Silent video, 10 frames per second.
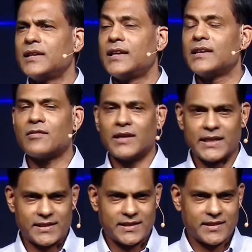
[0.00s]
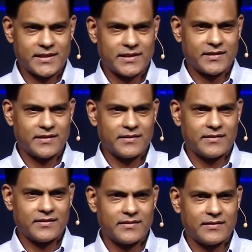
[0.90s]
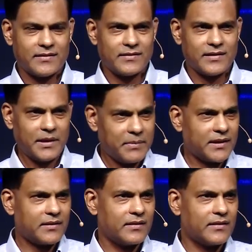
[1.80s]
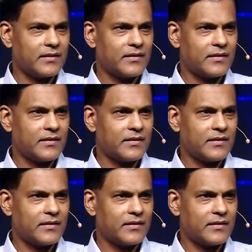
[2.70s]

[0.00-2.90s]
in Christ. Amen.